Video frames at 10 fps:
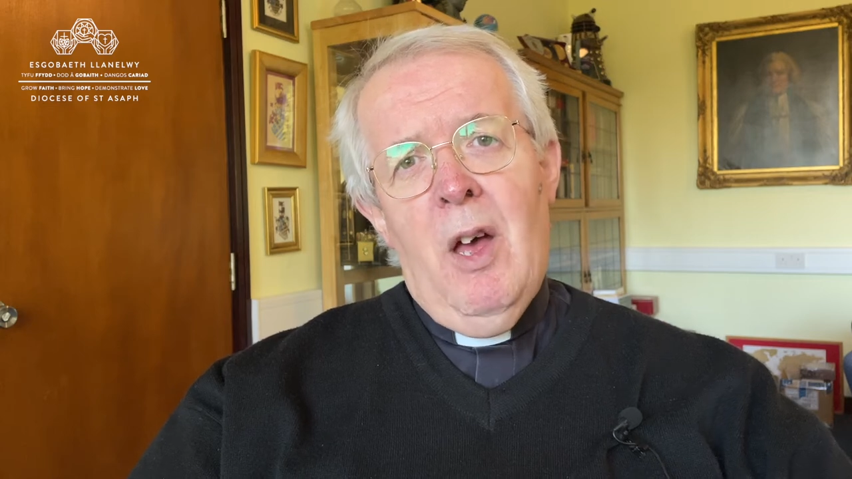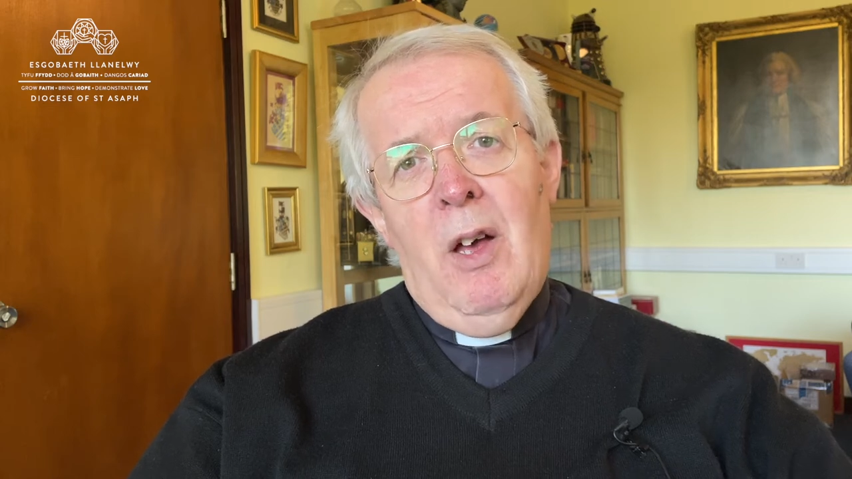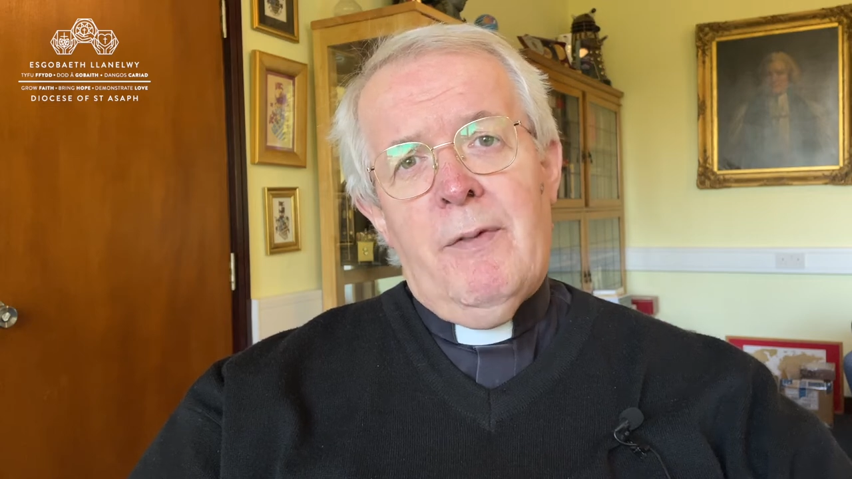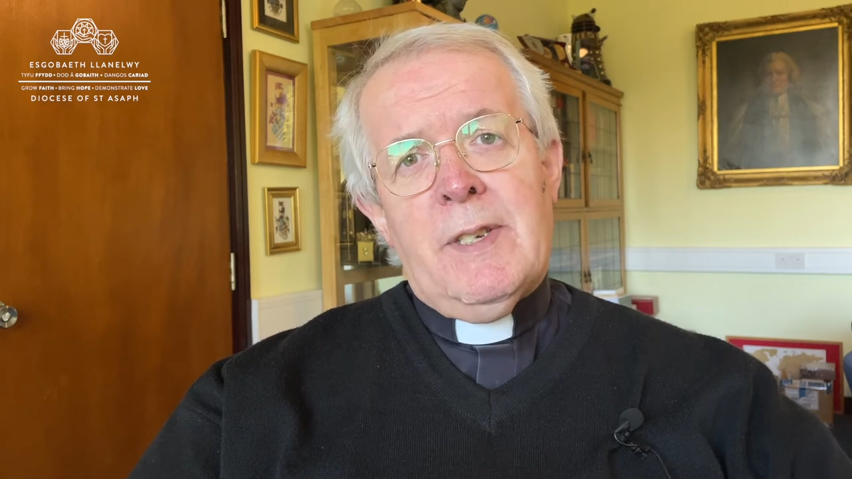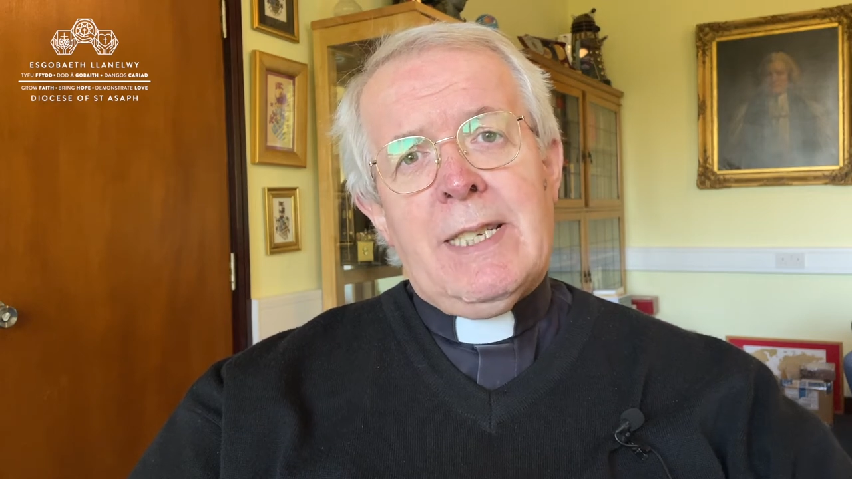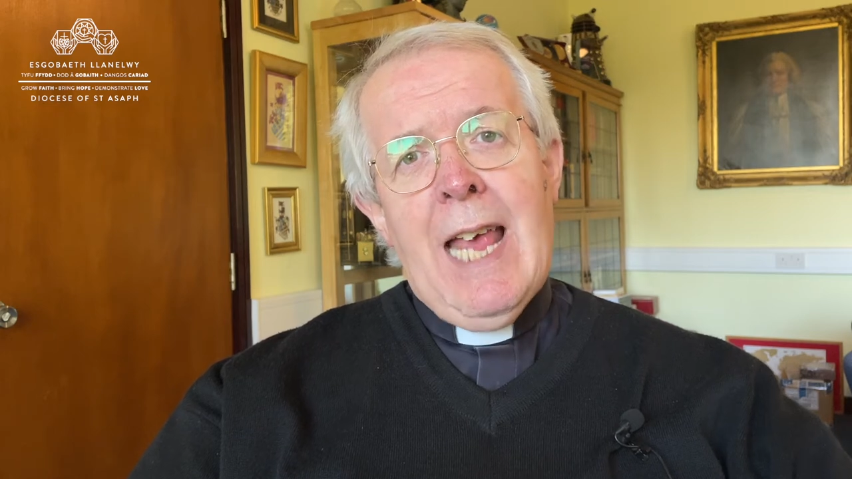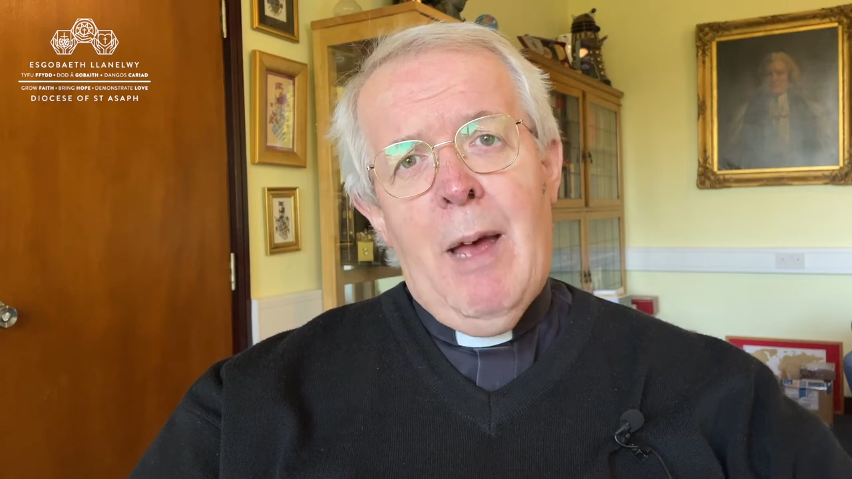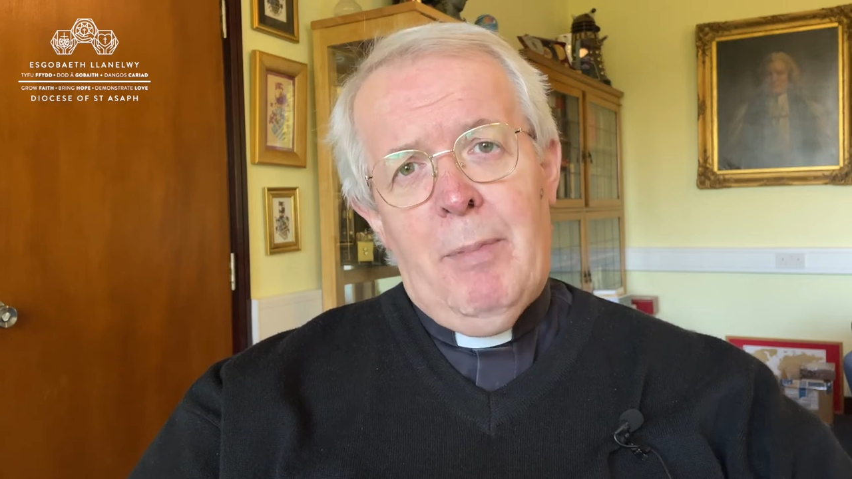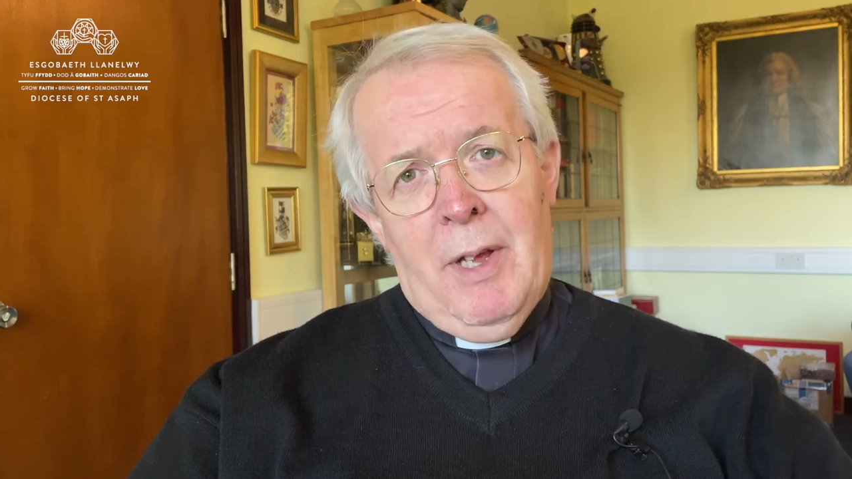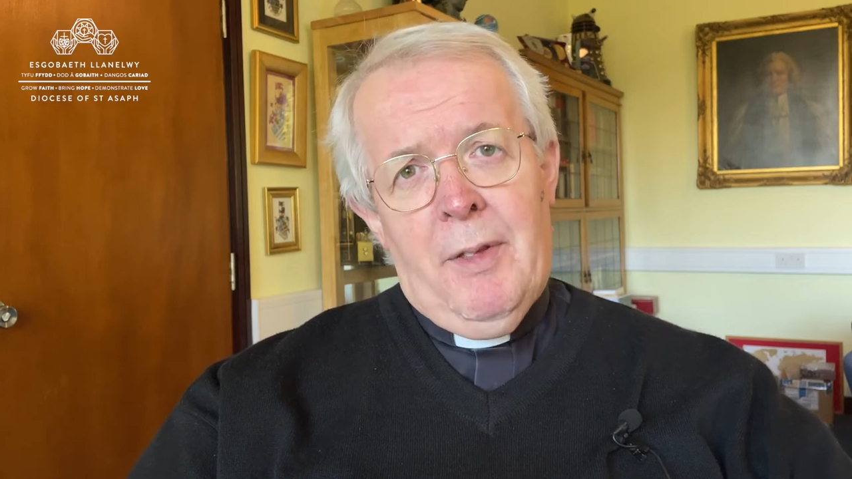of
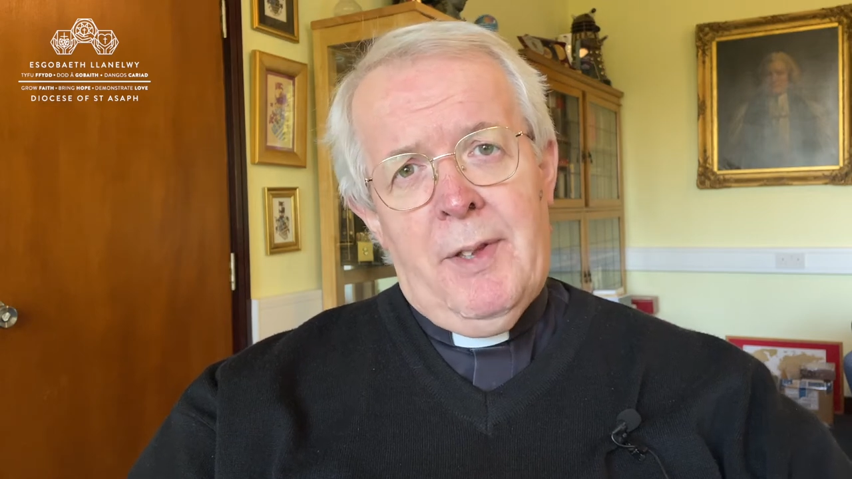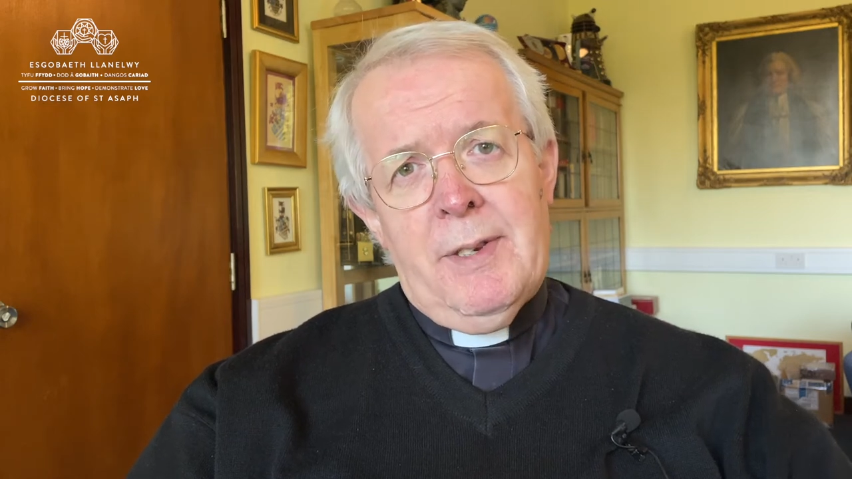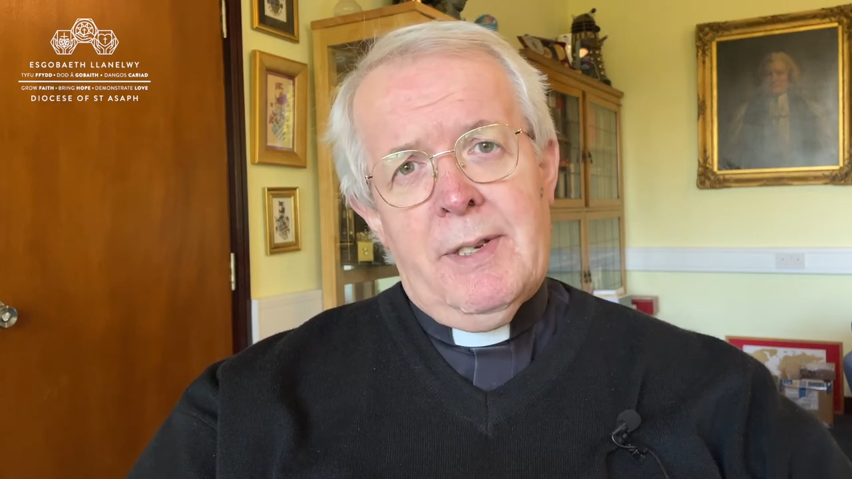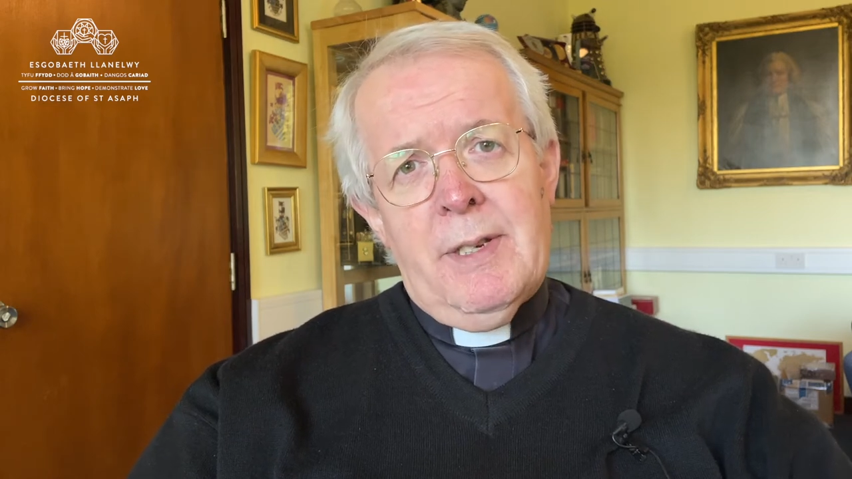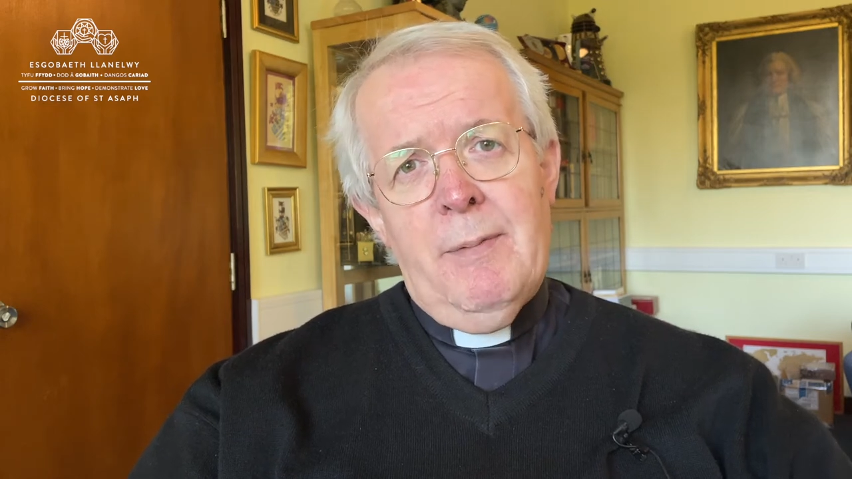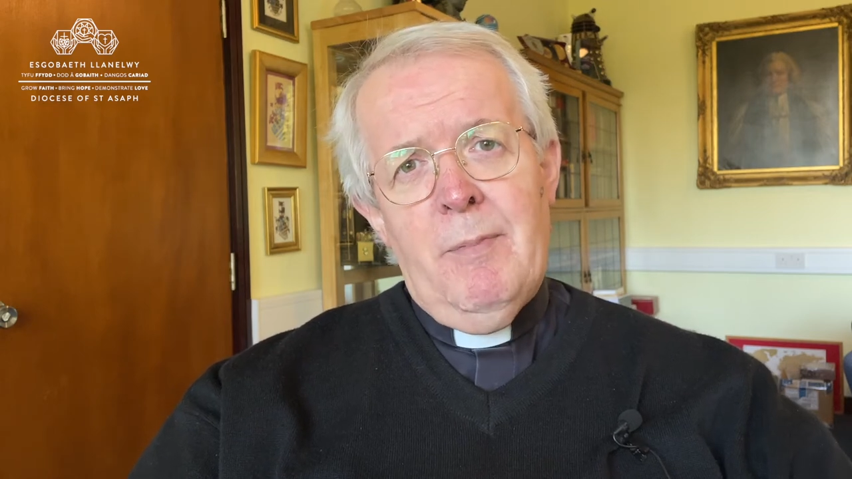Sabbaths,